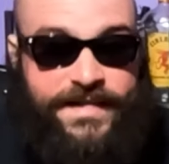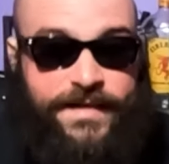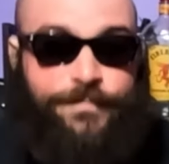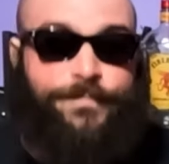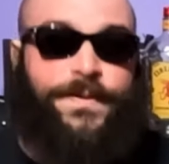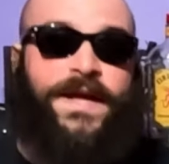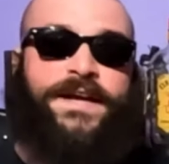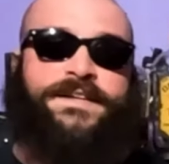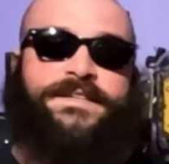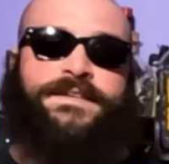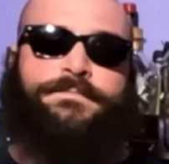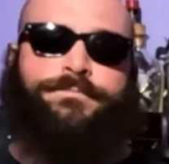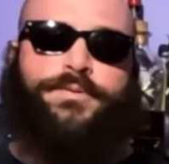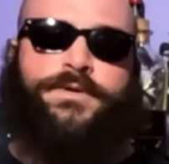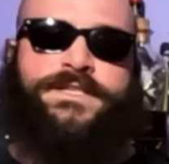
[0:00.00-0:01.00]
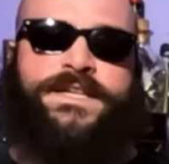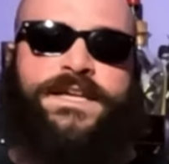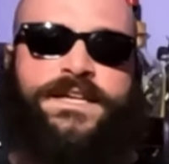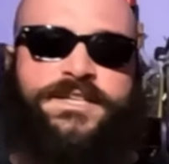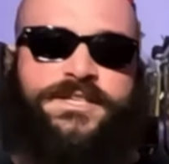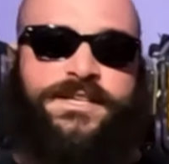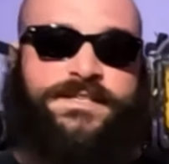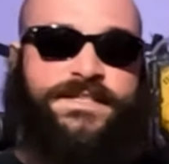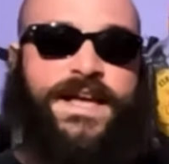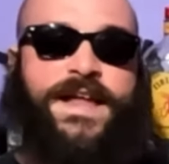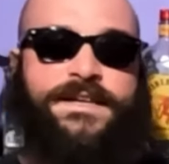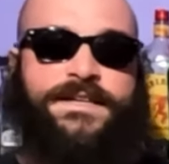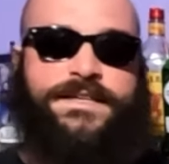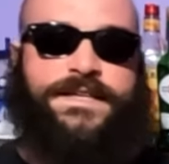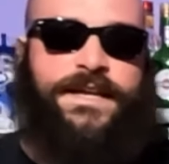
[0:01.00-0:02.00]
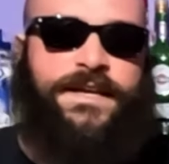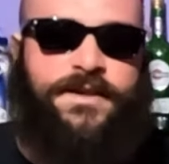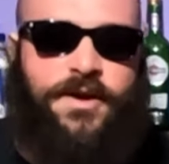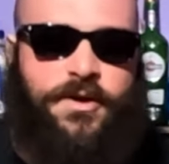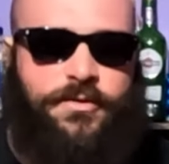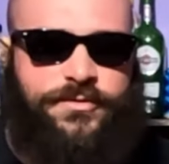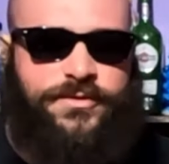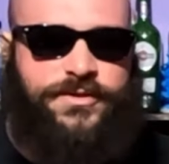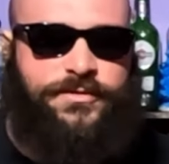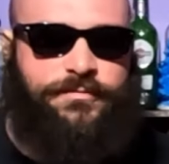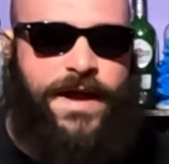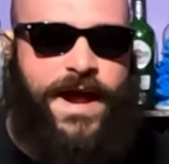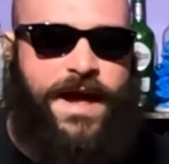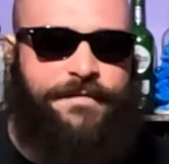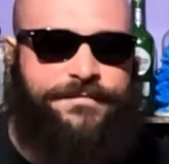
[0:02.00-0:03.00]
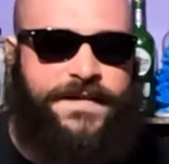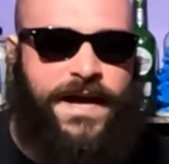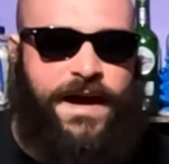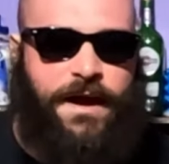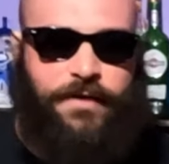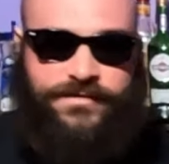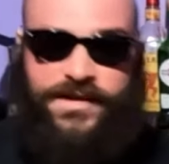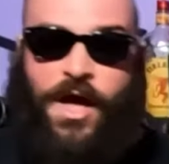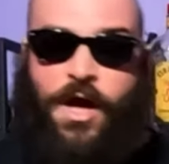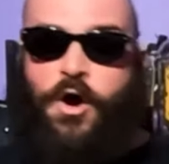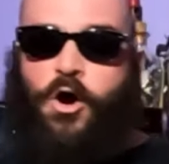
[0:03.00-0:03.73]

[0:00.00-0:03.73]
to Picks and Predictions at Dino's Draft House.